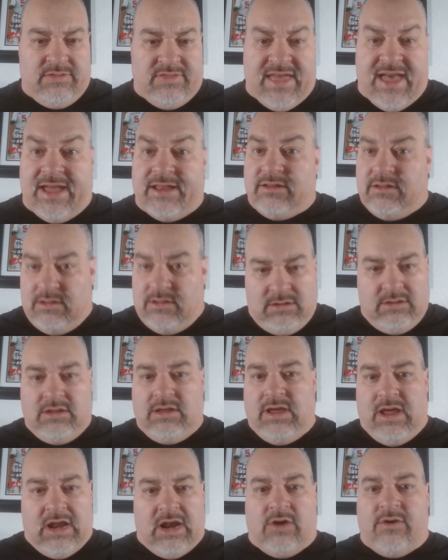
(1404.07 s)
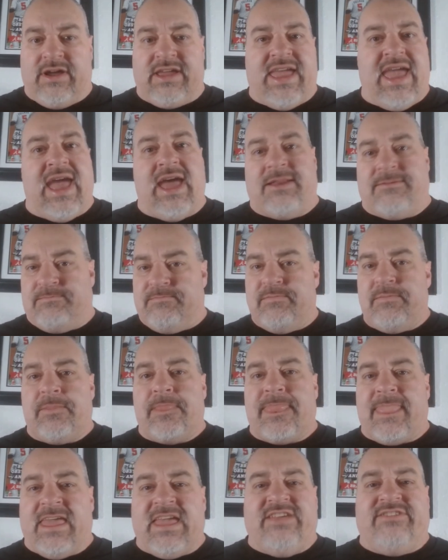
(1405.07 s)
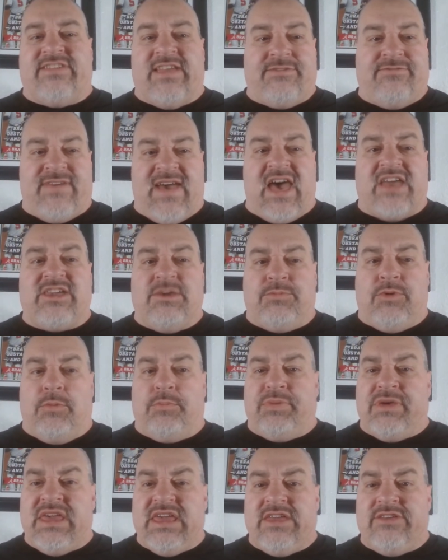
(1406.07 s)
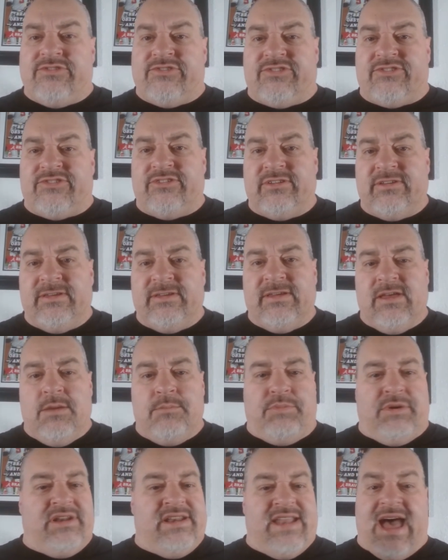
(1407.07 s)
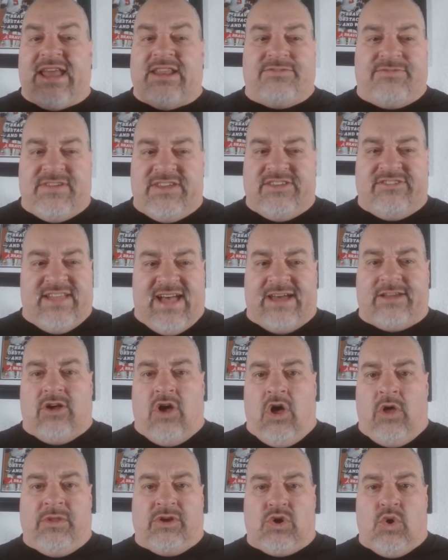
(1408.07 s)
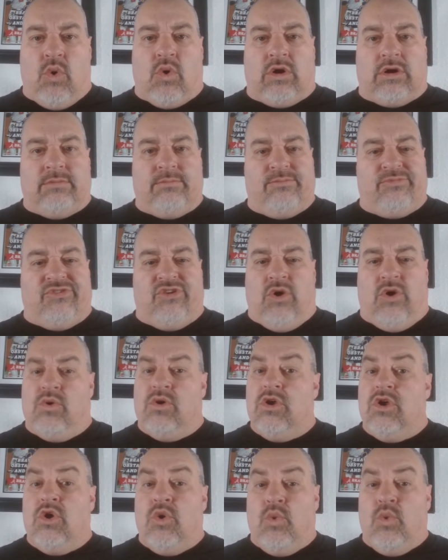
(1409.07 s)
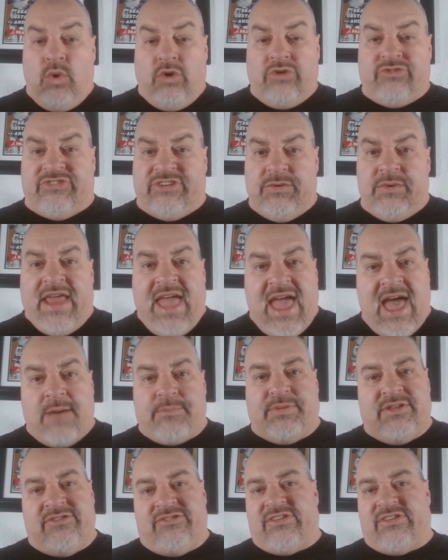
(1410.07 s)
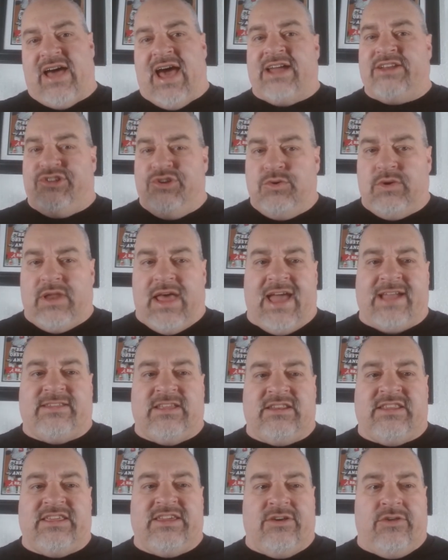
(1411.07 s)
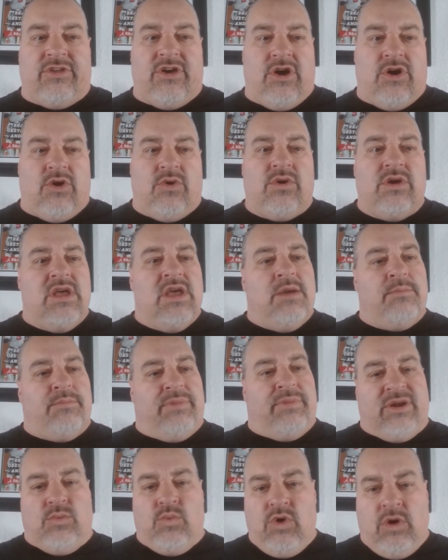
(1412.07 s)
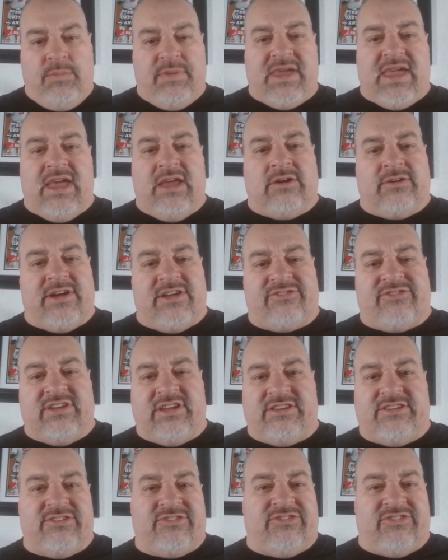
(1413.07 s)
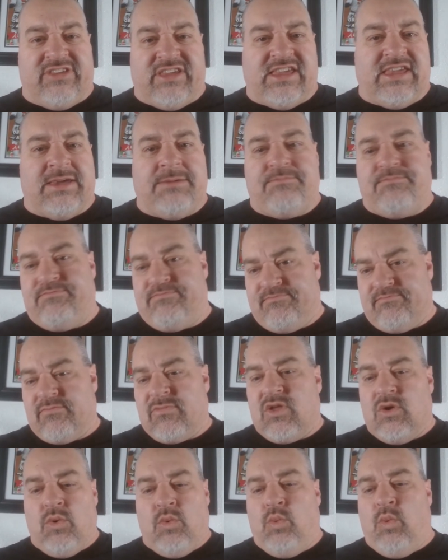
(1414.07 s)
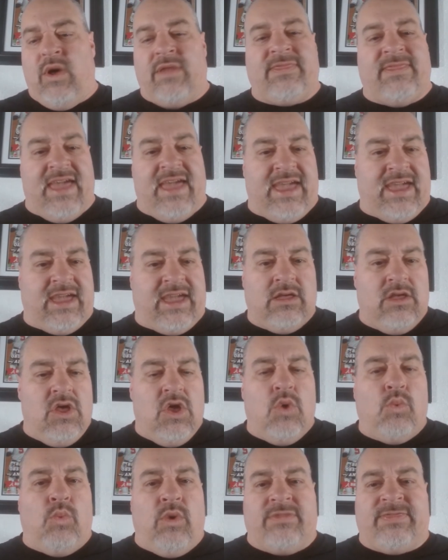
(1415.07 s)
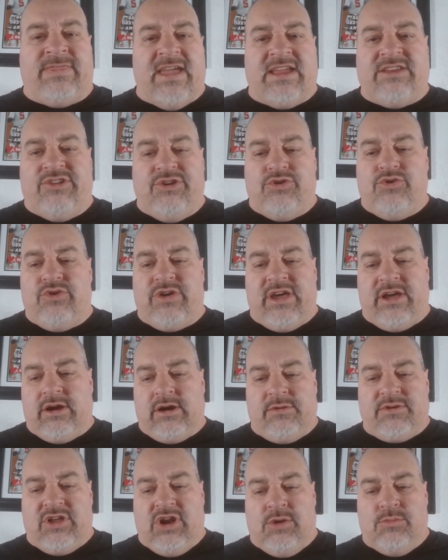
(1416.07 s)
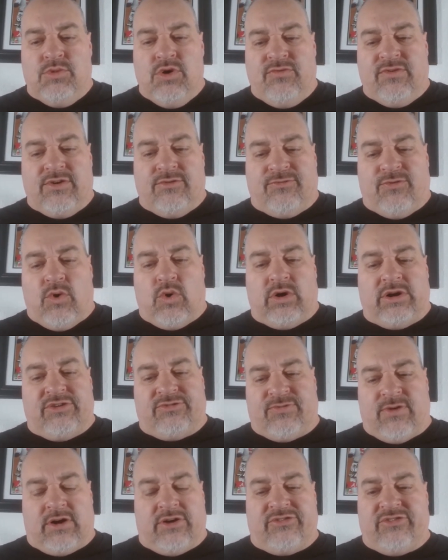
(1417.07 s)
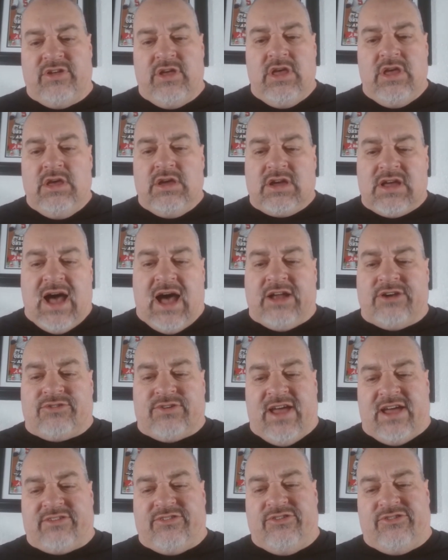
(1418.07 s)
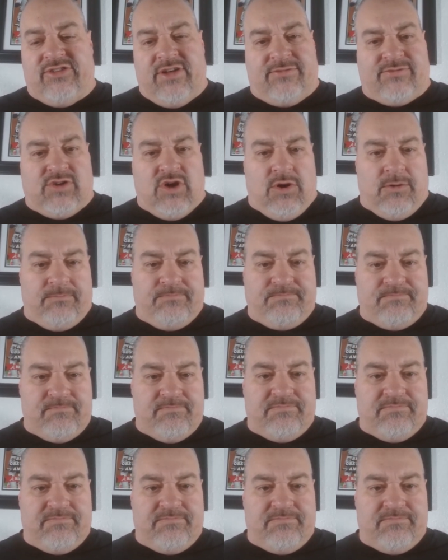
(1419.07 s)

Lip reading: that, you know, again, he's a valuable piece, but not if he's not on the court. So we'll see what happens. I do like the deal, though, but it will be interesting to see what they do here, you know, moving forward as far as contracts and stuff go.